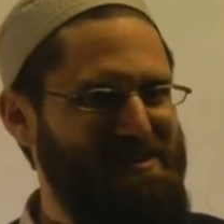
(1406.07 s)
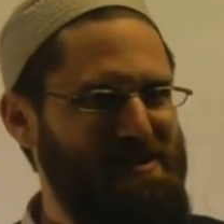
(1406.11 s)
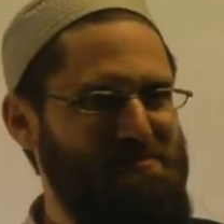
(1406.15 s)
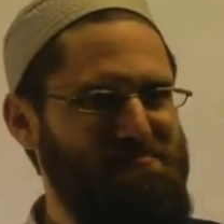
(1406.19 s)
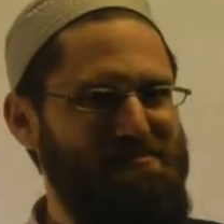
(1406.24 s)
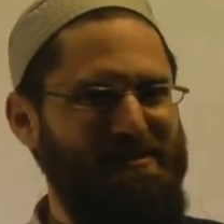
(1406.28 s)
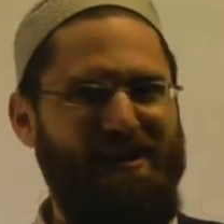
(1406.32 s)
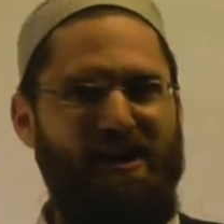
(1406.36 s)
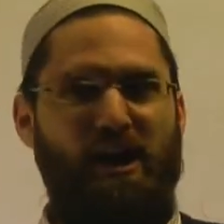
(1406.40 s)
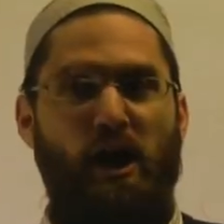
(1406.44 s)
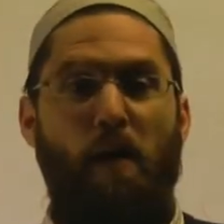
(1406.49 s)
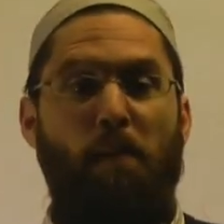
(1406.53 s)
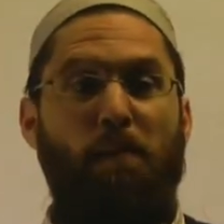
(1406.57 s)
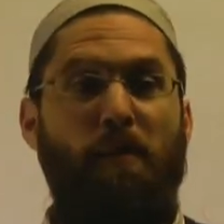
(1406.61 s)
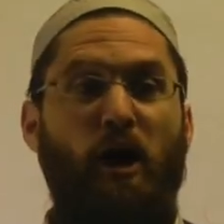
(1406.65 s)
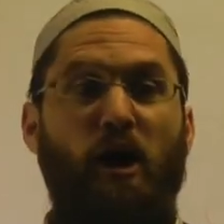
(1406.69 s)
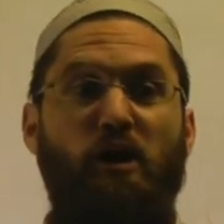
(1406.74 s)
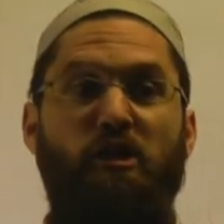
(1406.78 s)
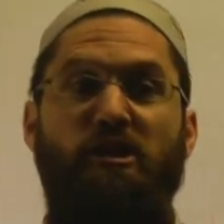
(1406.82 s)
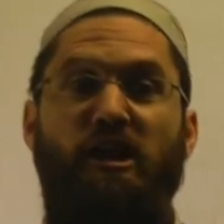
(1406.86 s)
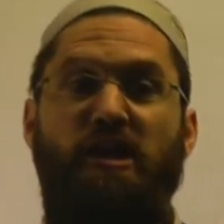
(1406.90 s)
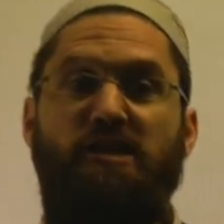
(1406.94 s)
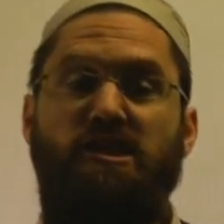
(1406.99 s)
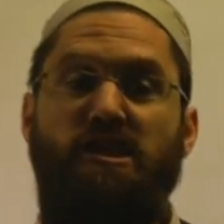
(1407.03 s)

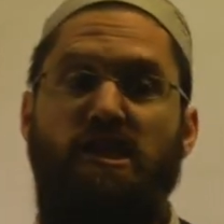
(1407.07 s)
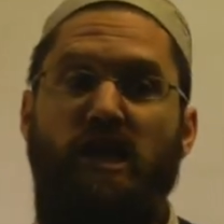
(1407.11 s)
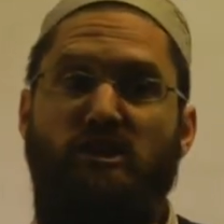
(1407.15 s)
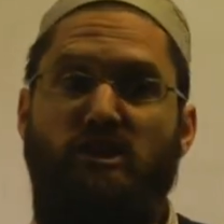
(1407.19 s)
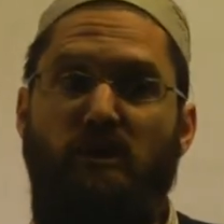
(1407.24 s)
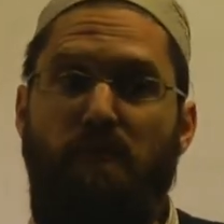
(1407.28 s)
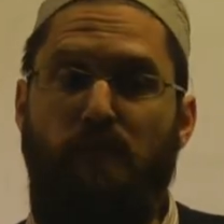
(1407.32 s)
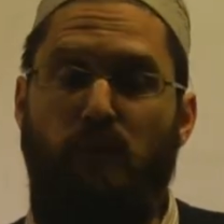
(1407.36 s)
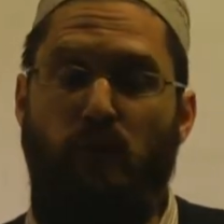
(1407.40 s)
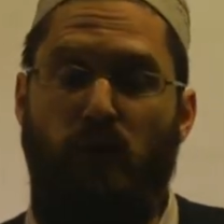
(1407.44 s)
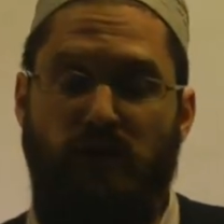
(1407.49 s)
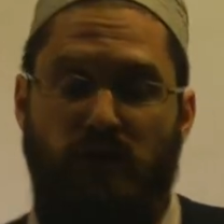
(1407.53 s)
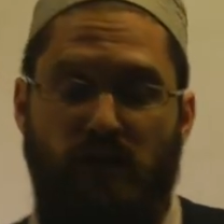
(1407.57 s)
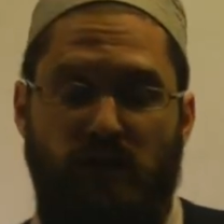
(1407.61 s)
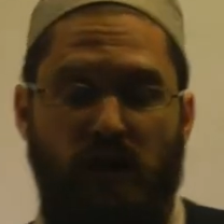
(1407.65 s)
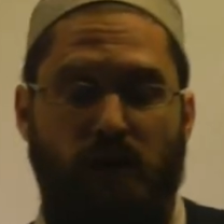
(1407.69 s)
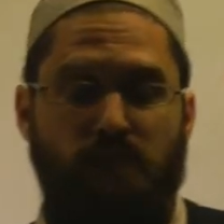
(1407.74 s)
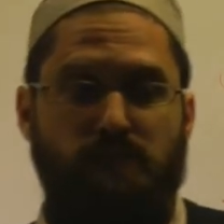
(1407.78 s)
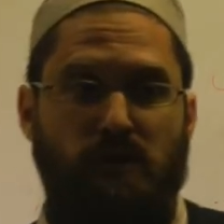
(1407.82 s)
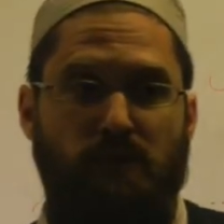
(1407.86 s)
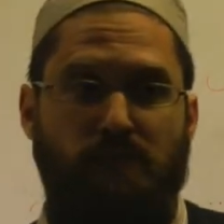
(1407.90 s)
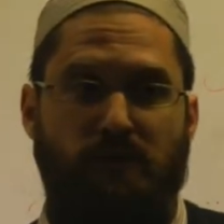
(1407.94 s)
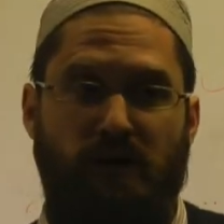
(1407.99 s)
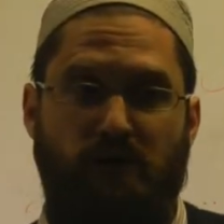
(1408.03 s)
But there's another point that
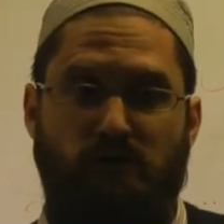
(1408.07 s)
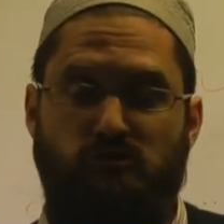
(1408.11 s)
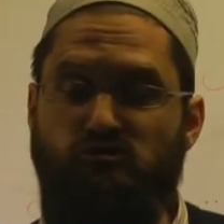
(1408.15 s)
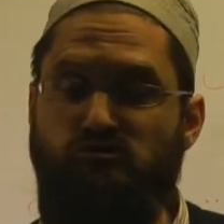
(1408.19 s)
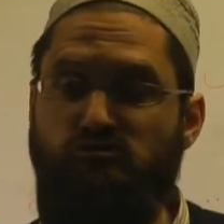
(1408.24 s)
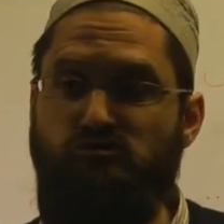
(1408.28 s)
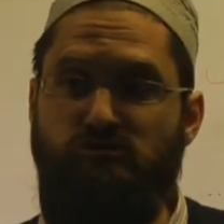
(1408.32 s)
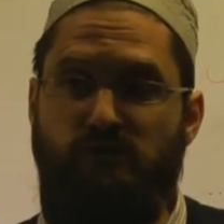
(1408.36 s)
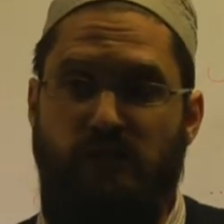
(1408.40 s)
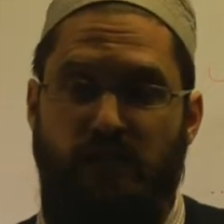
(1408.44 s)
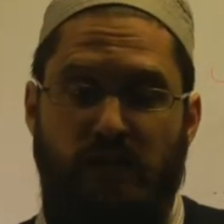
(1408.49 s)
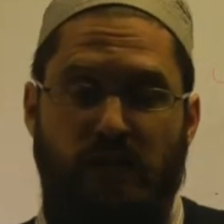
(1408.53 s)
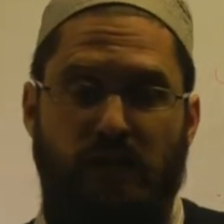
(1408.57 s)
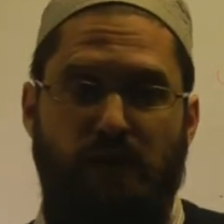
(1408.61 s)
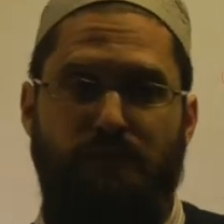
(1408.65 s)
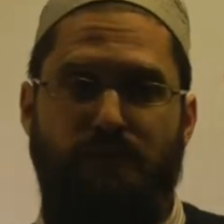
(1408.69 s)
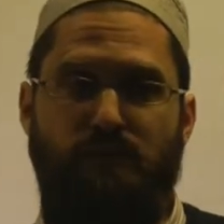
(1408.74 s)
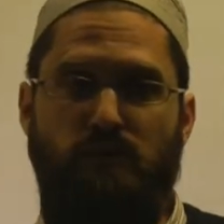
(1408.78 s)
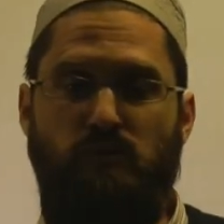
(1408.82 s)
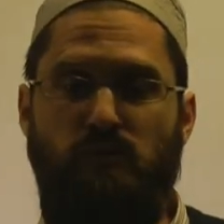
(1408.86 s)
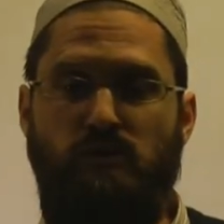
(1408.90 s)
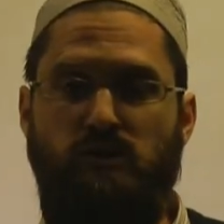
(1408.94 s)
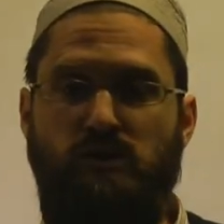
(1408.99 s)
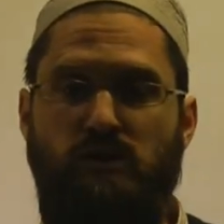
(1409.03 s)
comes up here. It's really
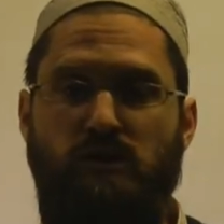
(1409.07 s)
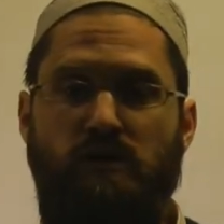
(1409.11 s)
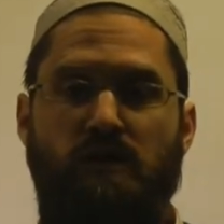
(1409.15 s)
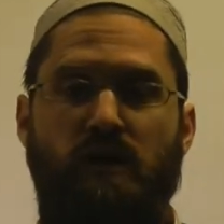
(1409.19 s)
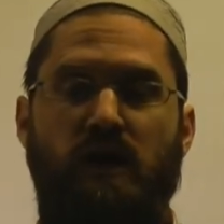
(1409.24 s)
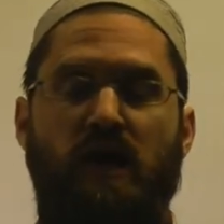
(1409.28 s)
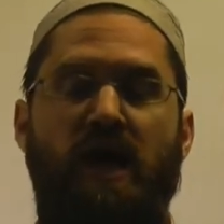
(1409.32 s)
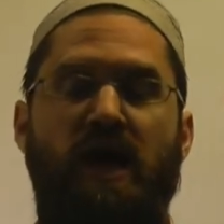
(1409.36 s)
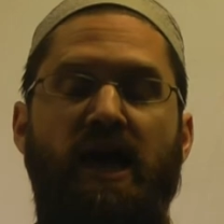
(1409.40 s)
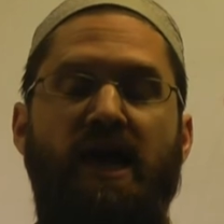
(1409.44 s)
important.